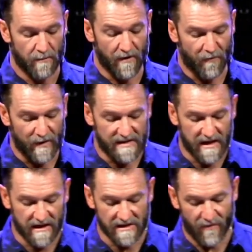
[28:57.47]
But if we
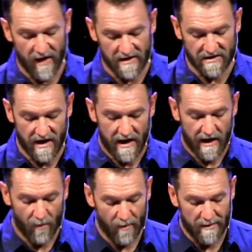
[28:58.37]
seek his face,
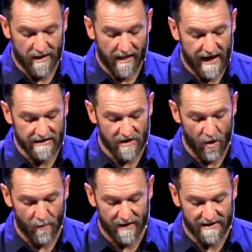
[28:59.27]
he will be glad to
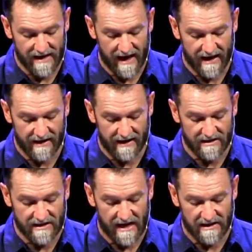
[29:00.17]
open his hand
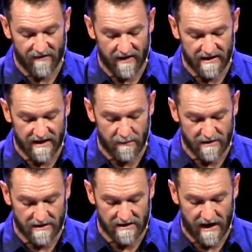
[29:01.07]
and satisfy the
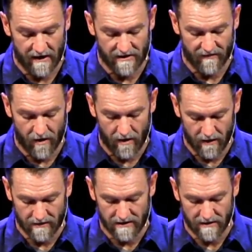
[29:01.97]
deepest desires of our
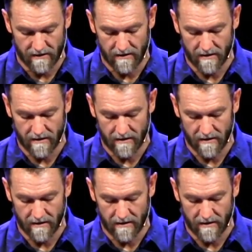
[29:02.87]
hearts.